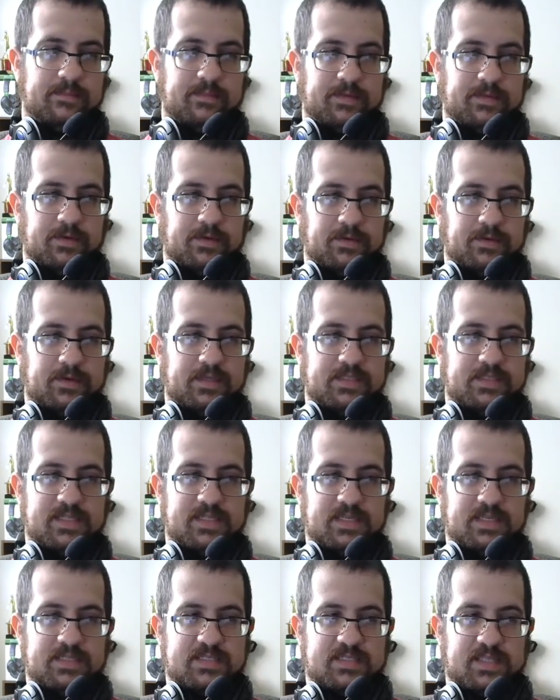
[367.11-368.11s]
He
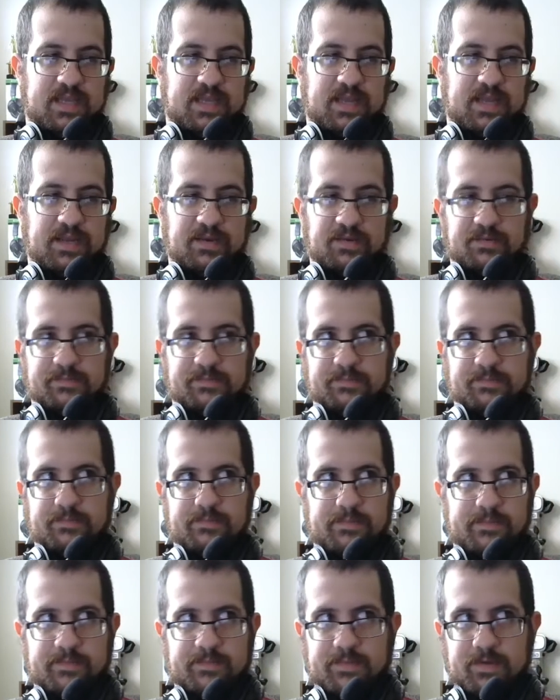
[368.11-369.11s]
says that,
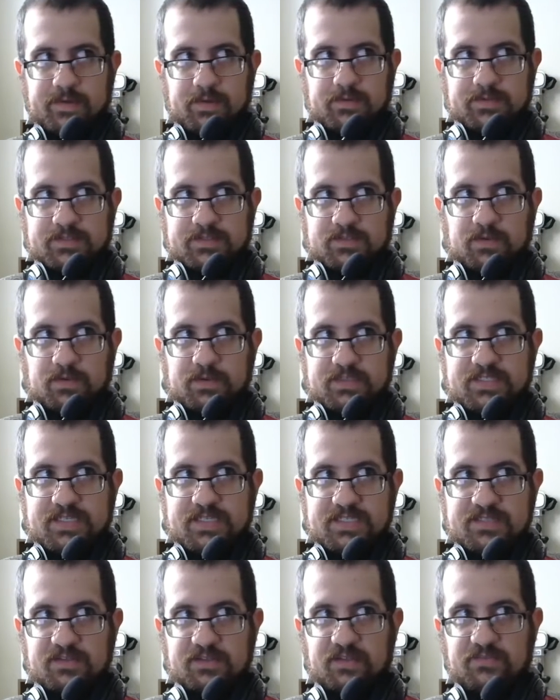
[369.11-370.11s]
as long as
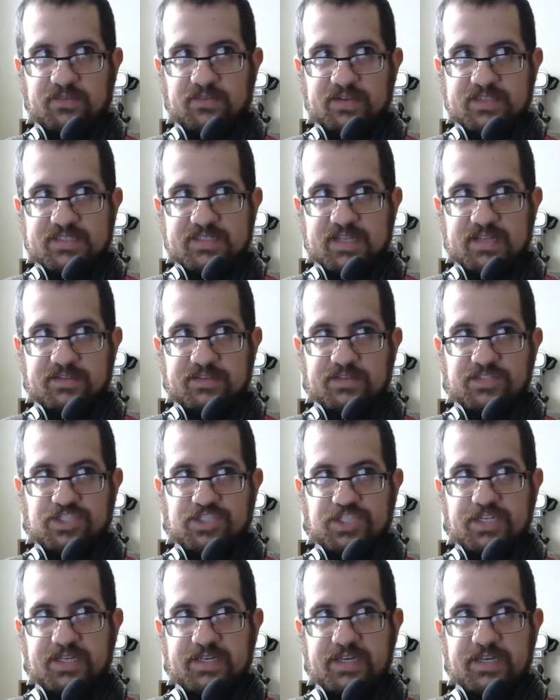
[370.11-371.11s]
he's living, he's not in the
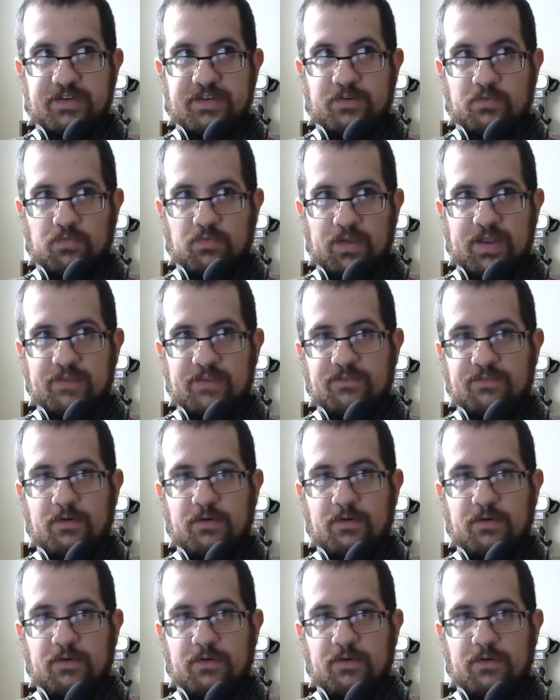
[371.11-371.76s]
GD grave.